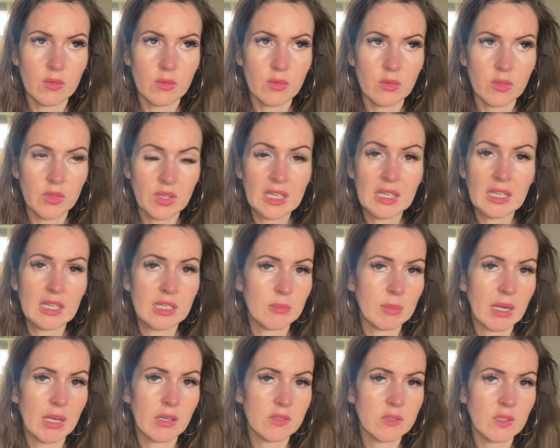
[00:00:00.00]
thinking
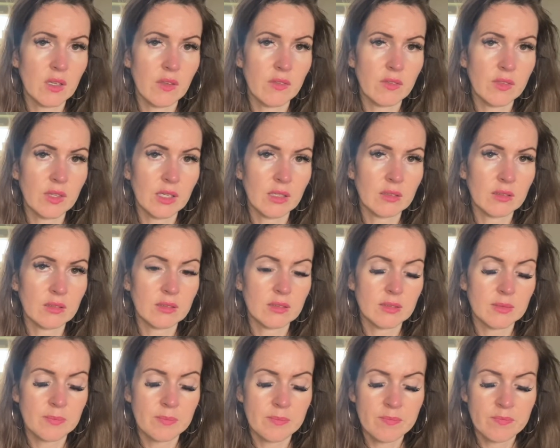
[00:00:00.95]
about certain things.
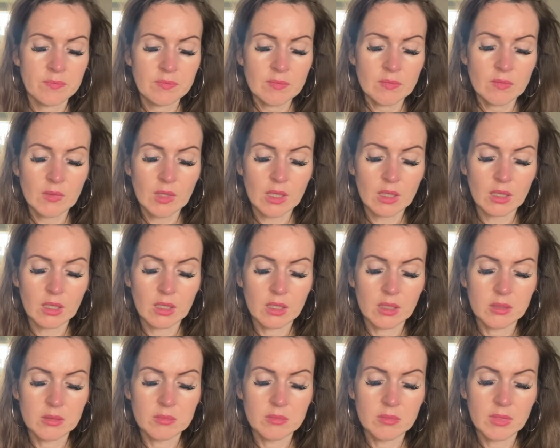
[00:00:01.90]

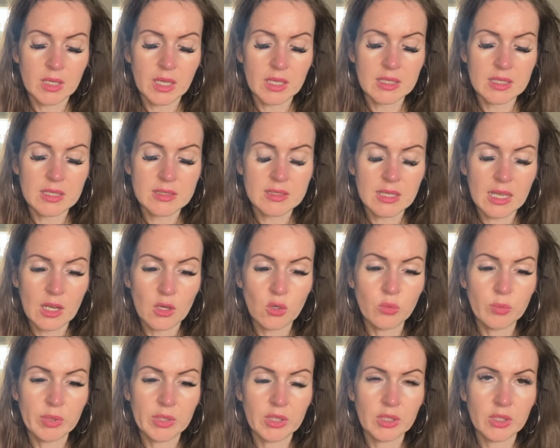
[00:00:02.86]
And it's
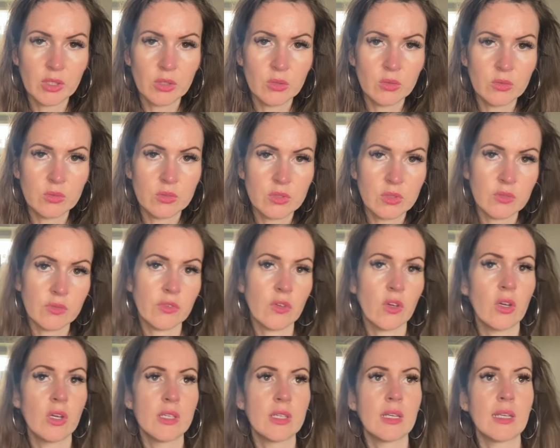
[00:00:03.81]
helping you to
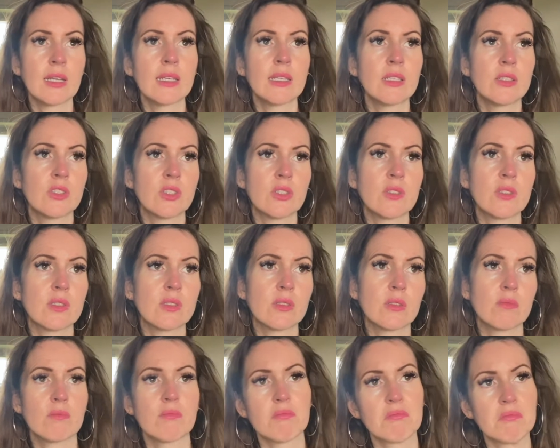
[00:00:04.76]
finally just
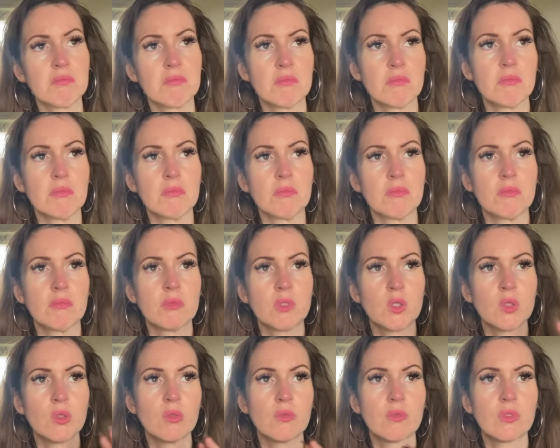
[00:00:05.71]

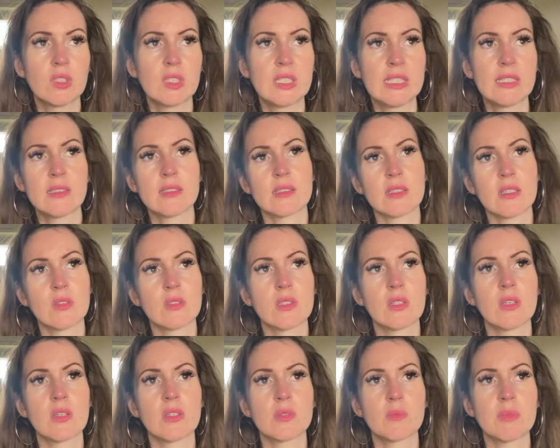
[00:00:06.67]
sort of release those
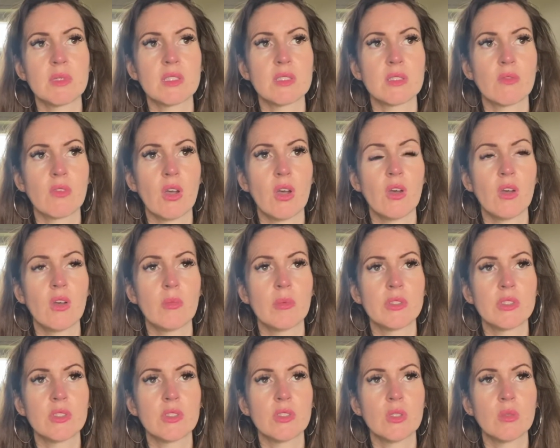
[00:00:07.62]
last bits of karma
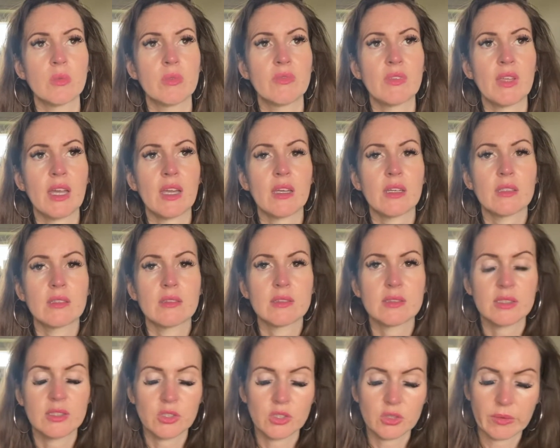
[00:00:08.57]
to do with that
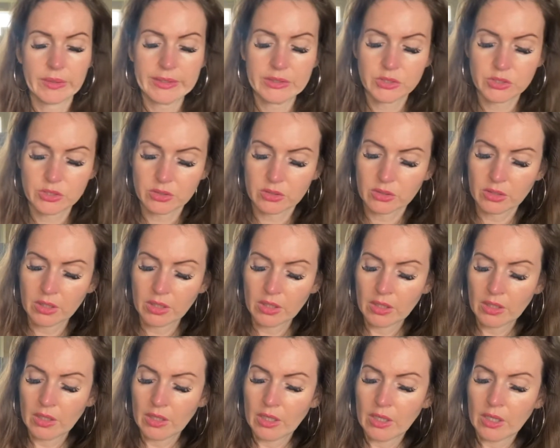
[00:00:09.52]
situation.
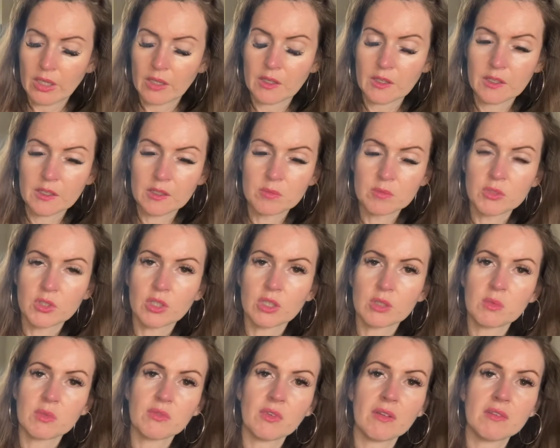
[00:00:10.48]
You're going to
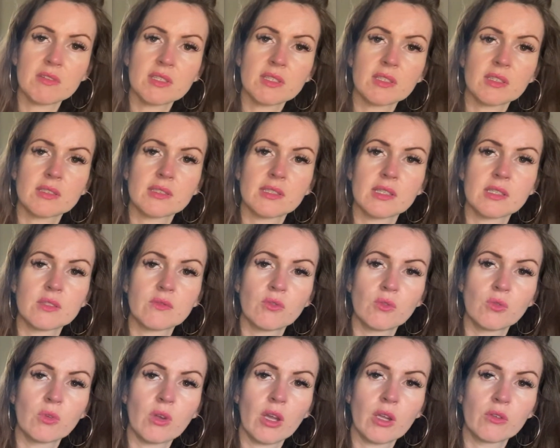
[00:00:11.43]
be very
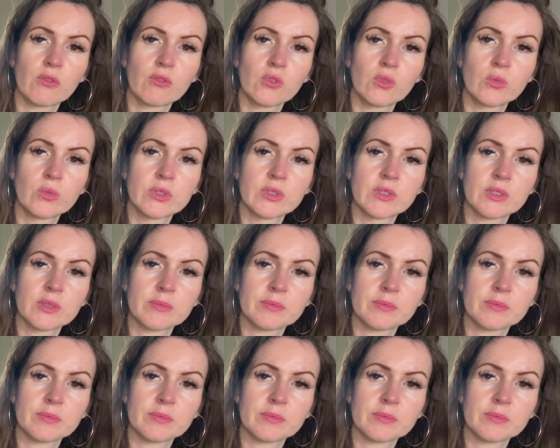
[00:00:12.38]
successful going forward